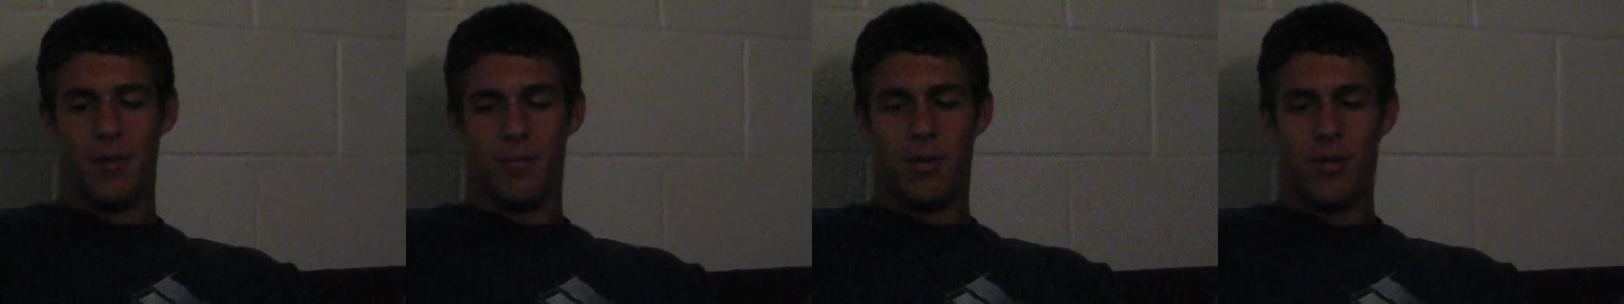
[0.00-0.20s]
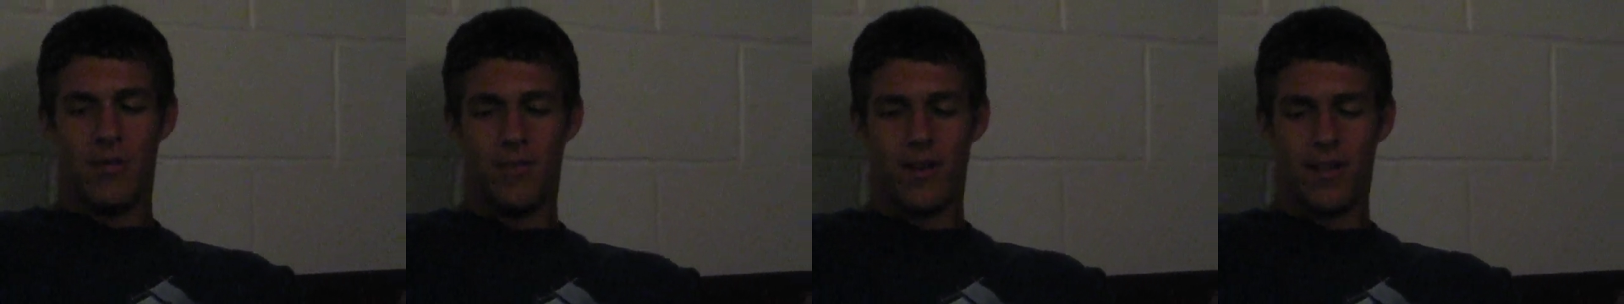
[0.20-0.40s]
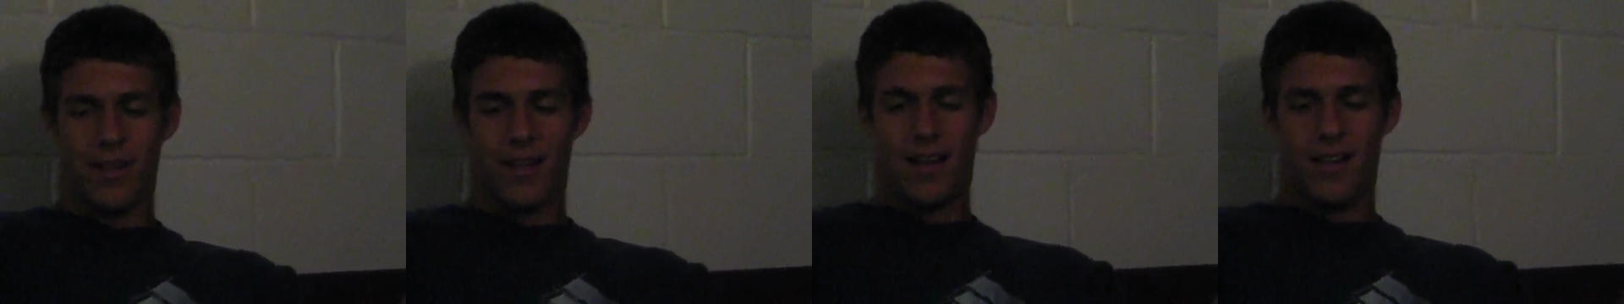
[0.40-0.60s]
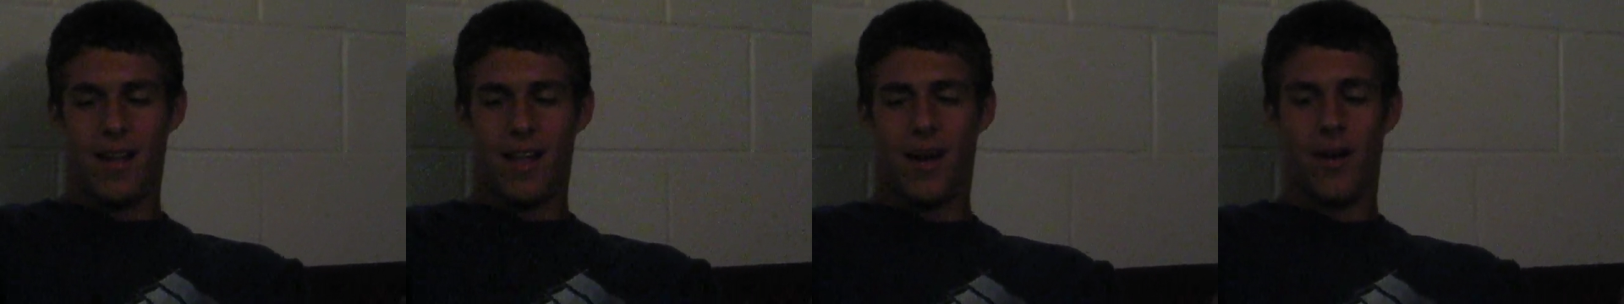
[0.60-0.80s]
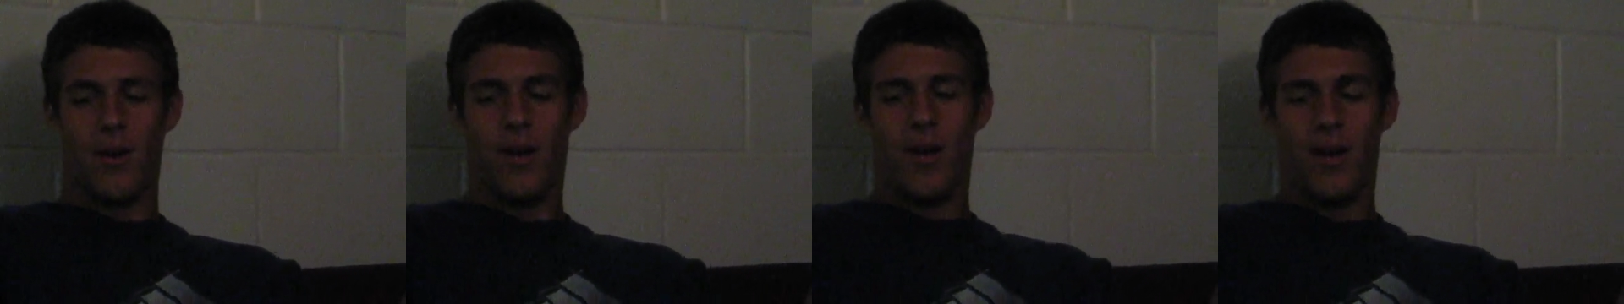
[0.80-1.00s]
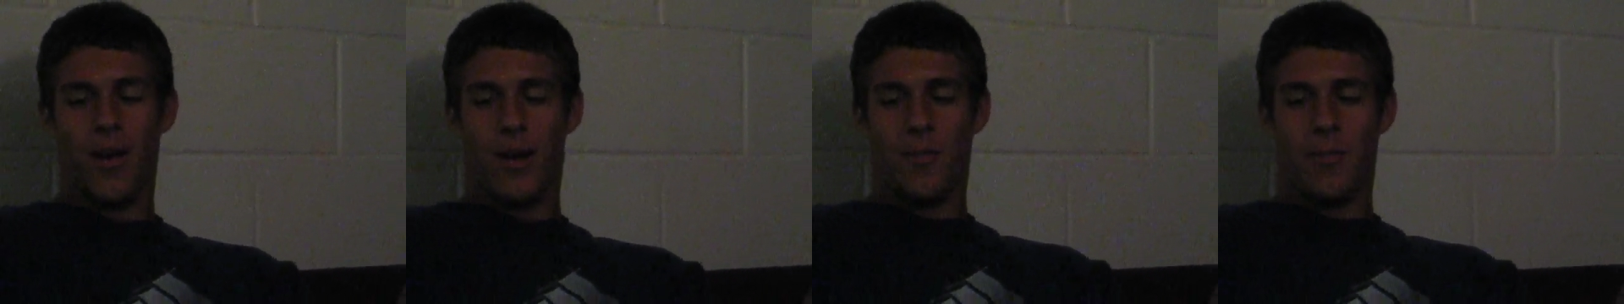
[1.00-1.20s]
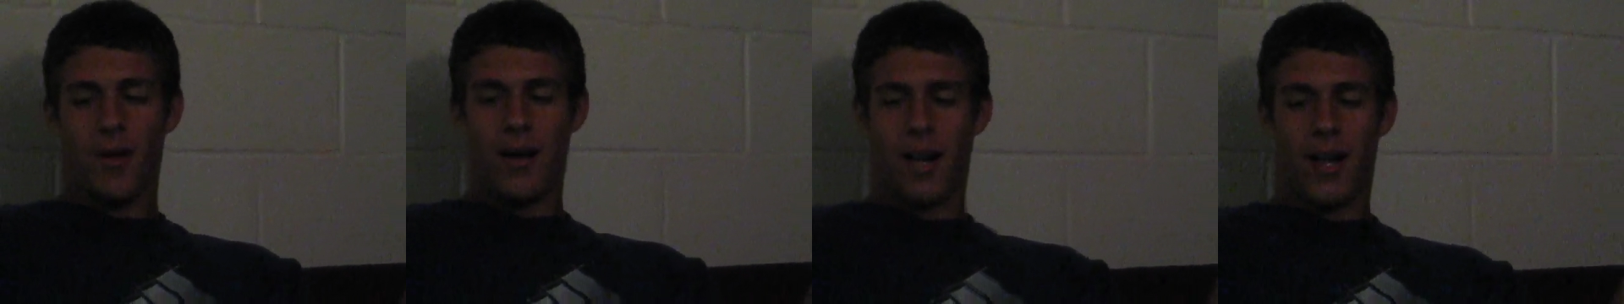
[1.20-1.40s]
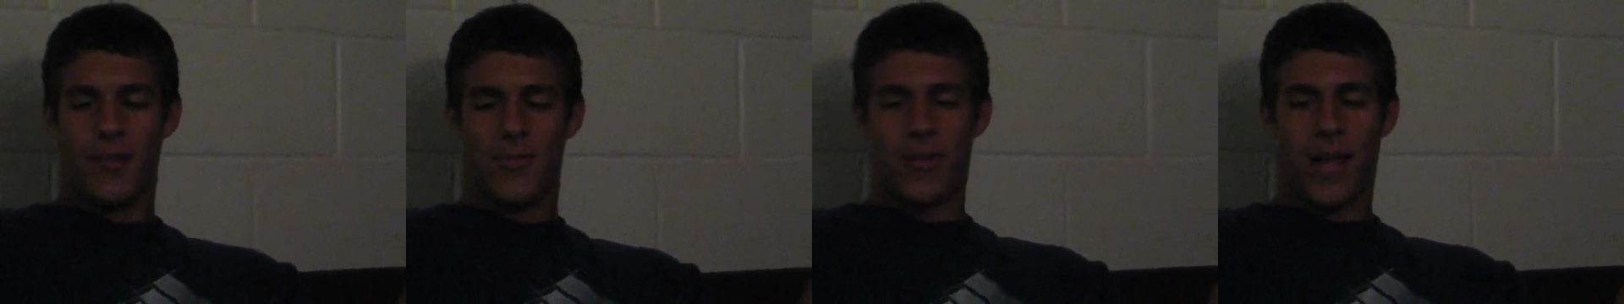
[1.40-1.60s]
boo fuck no
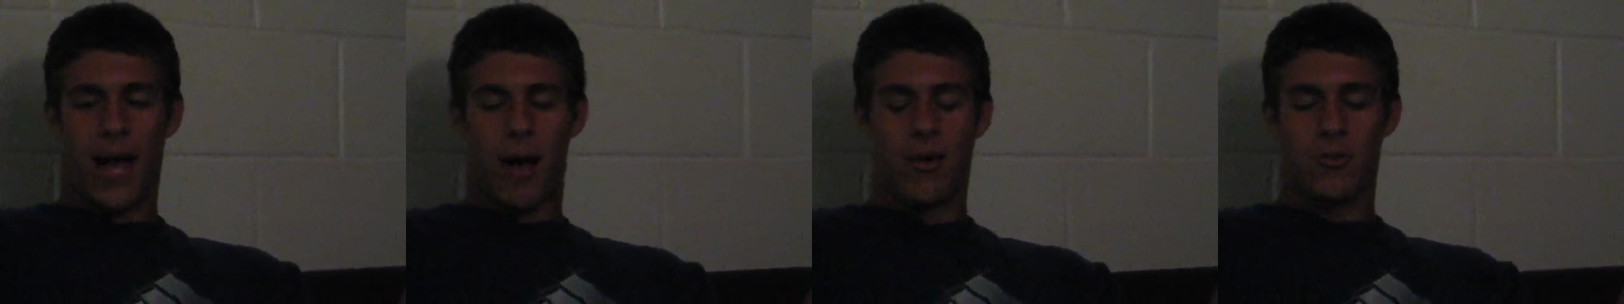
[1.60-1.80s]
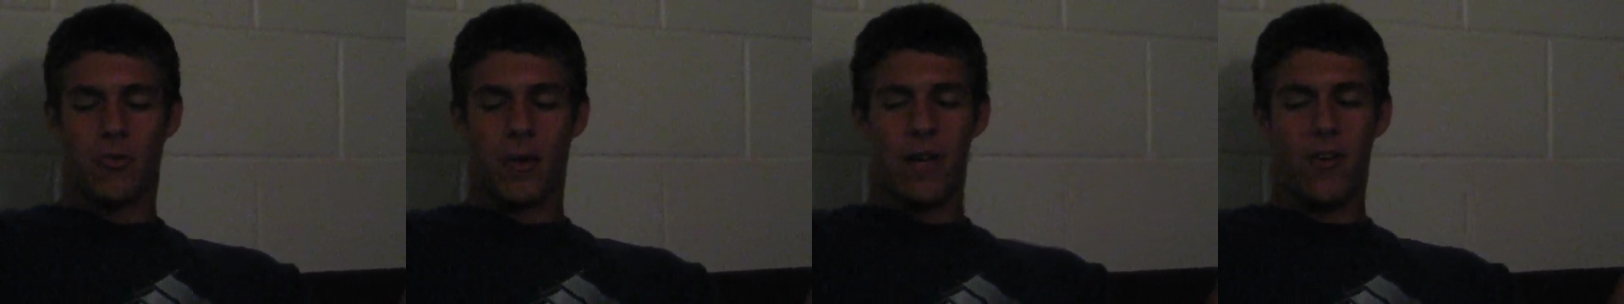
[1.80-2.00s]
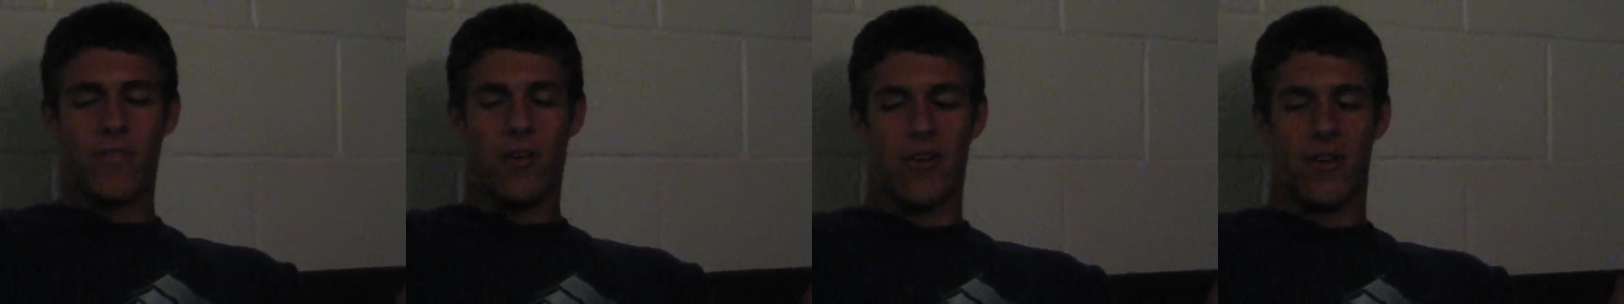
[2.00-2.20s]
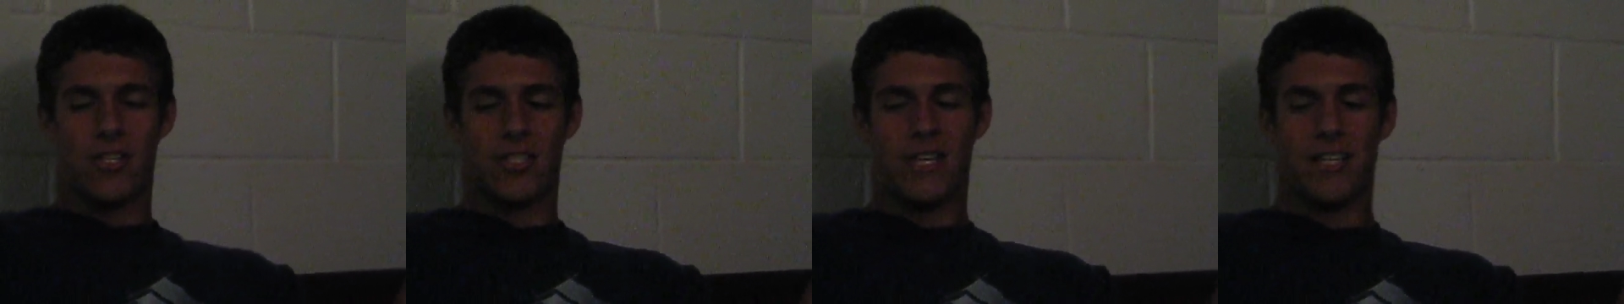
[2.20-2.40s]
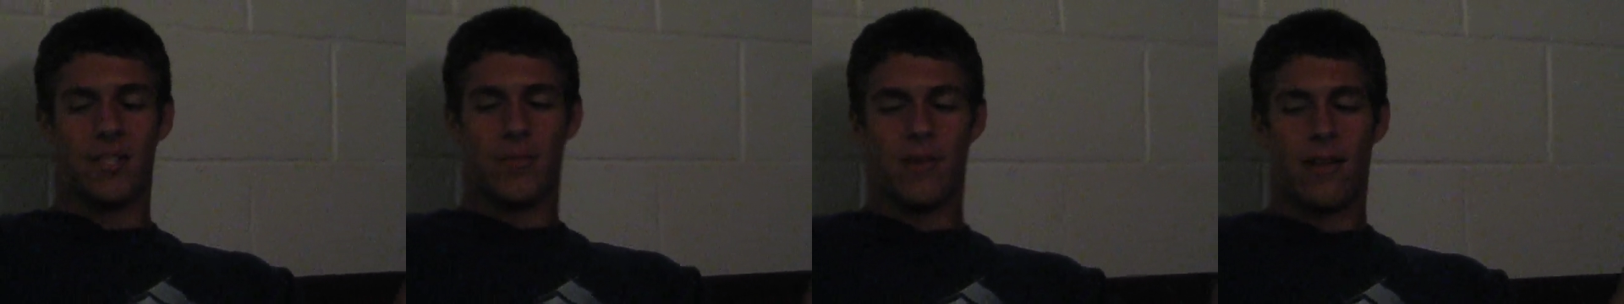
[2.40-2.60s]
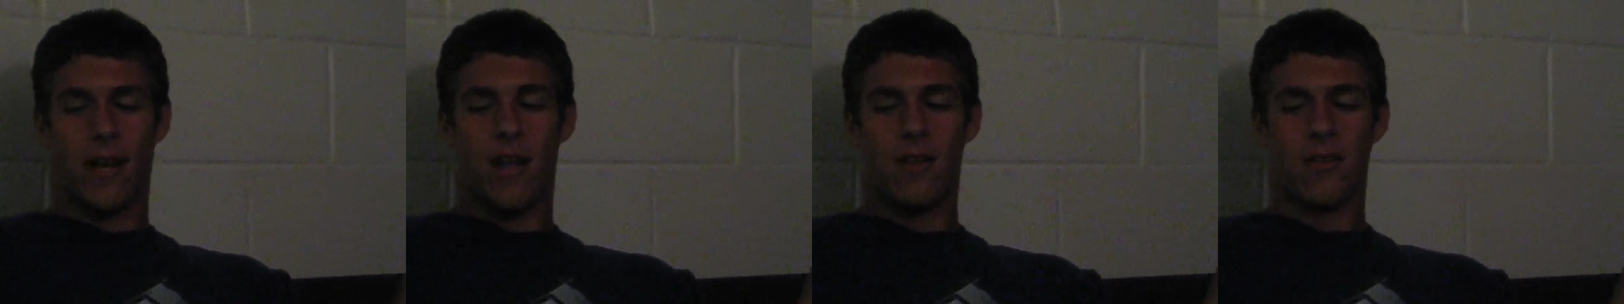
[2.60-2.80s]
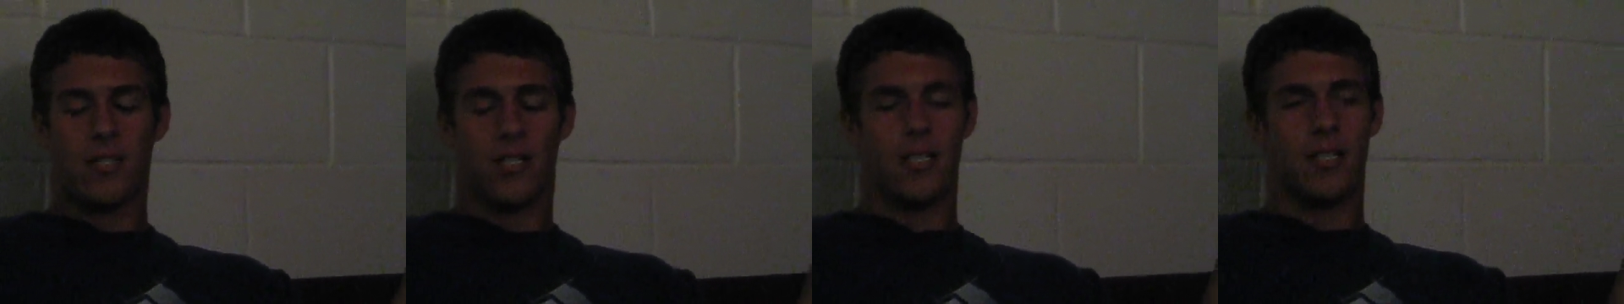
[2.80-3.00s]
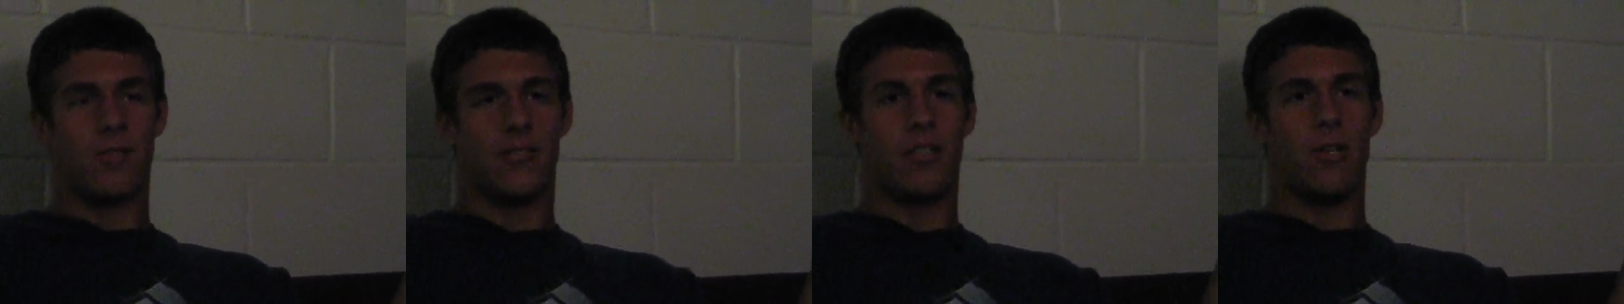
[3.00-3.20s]
but um, I was waiting for her to say something else
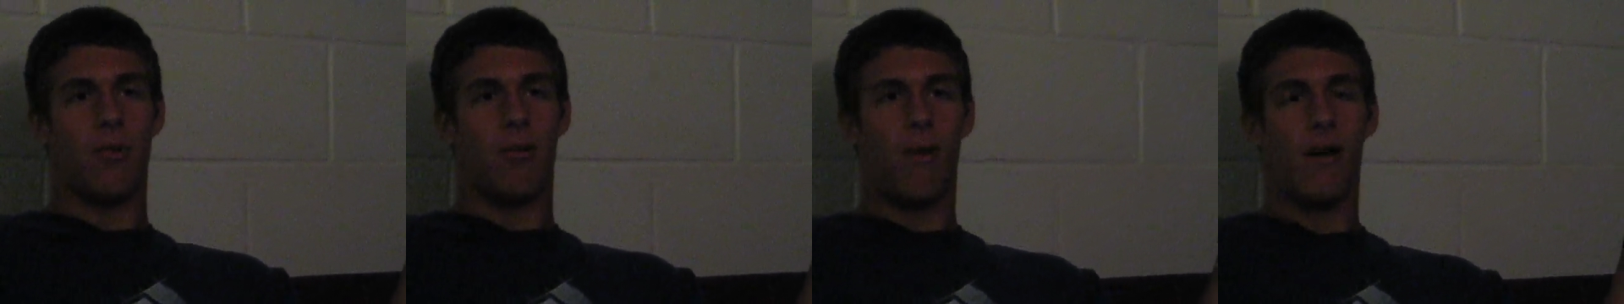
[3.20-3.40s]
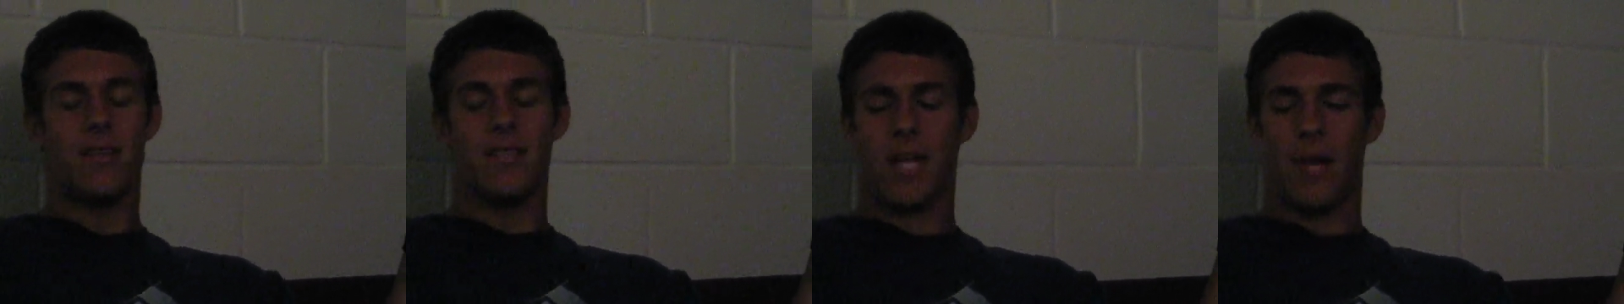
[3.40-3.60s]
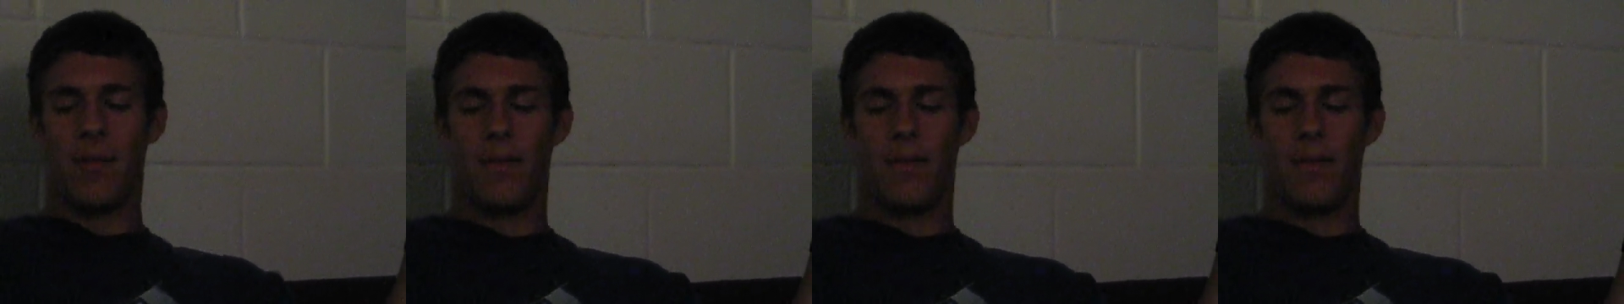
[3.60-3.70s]
because if she was,